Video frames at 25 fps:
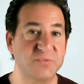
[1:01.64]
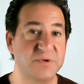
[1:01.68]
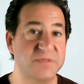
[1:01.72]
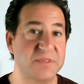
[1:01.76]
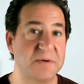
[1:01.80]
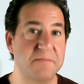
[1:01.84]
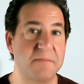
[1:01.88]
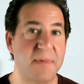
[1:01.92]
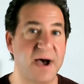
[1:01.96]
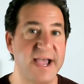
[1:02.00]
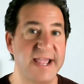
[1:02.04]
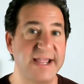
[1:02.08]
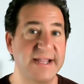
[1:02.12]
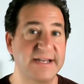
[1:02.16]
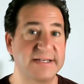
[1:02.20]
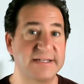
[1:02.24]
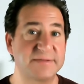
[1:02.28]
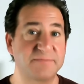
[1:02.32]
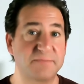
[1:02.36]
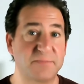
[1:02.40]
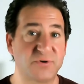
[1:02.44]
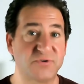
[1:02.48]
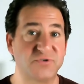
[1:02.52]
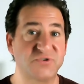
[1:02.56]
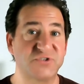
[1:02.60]
when the
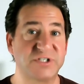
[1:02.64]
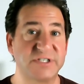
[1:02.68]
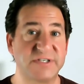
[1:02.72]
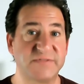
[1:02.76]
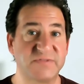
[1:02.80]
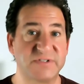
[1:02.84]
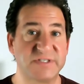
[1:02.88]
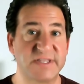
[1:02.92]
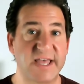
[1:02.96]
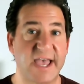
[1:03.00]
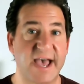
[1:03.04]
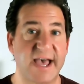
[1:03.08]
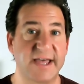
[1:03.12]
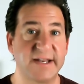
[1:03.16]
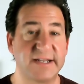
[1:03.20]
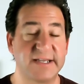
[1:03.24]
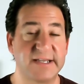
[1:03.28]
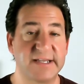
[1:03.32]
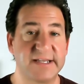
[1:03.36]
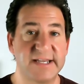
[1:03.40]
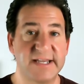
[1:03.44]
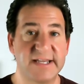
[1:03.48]
mind perceives that,